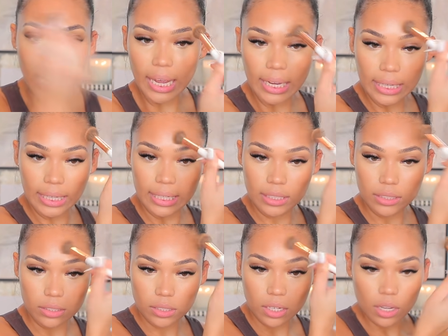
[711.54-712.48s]

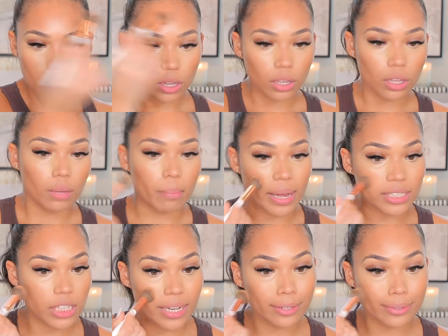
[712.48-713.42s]
and my
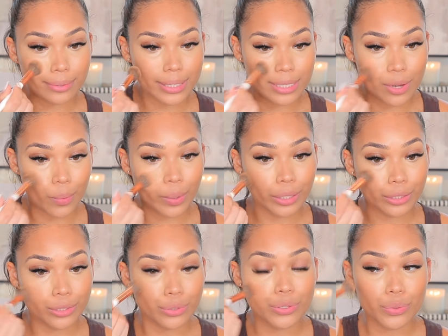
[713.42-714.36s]
channel is going
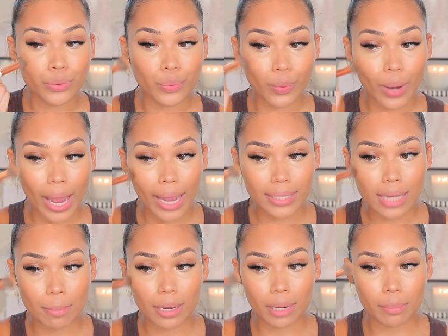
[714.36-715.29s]
to do great.
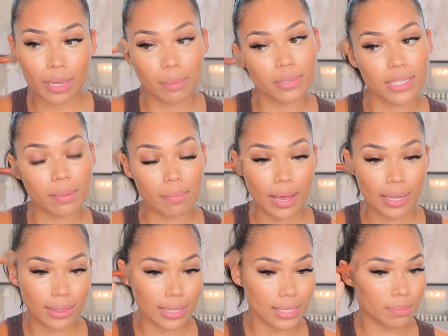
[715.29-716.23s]
I'm gonna be able to
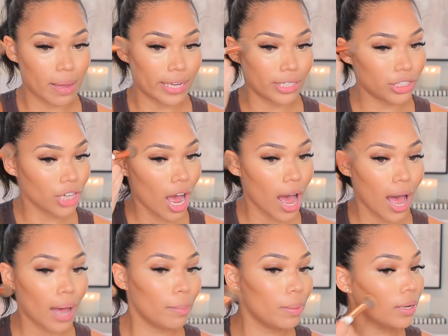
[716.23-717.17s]
make this my
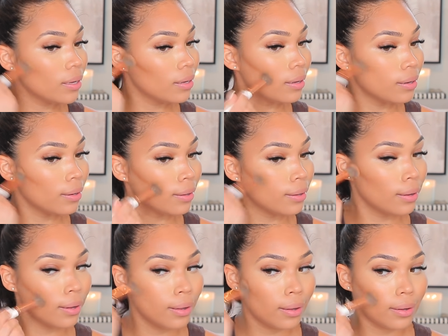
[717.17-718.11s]
job.
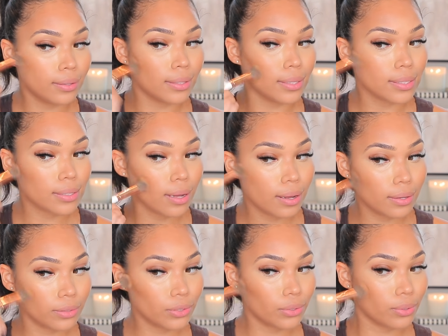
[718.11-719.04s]
This
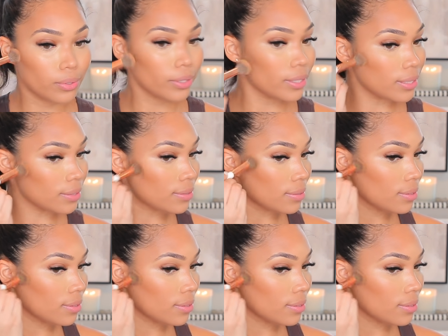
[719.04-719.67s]
contour is